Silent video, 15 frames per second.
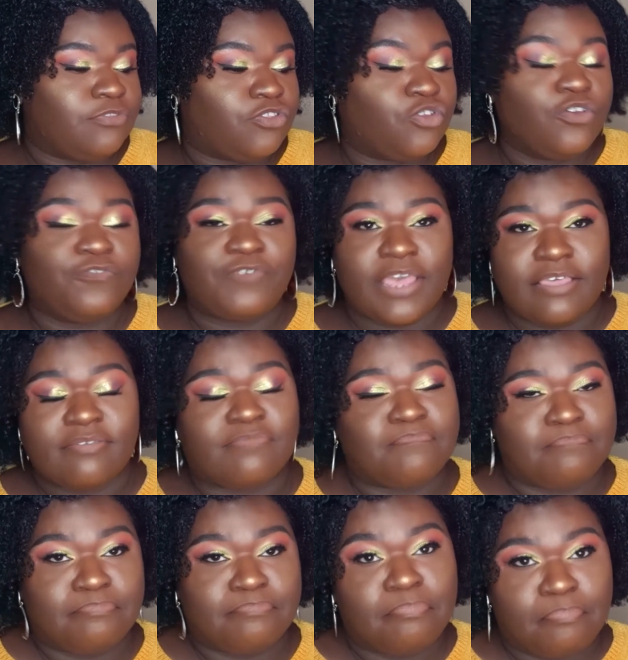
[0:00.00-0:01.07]
2 face
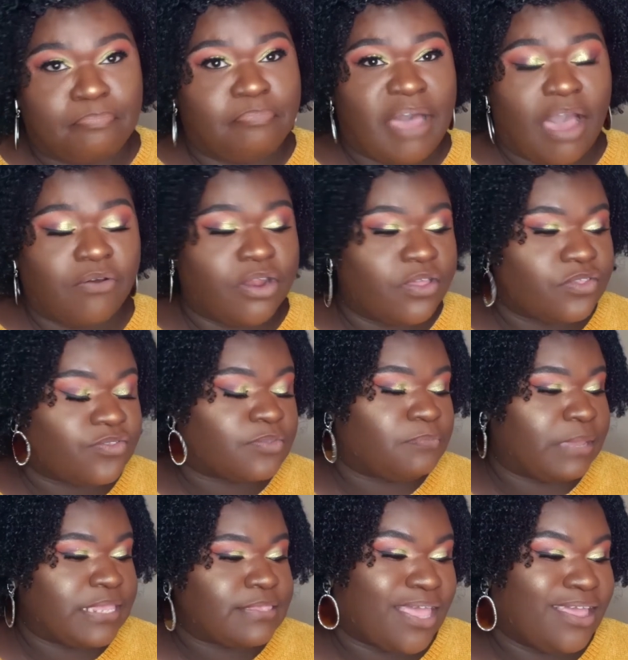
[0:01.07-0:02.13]
powders
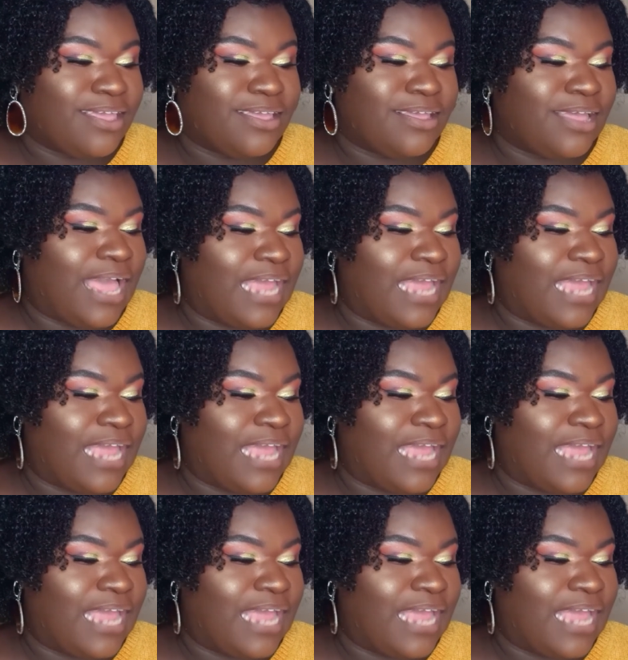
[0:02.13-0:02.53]
basically.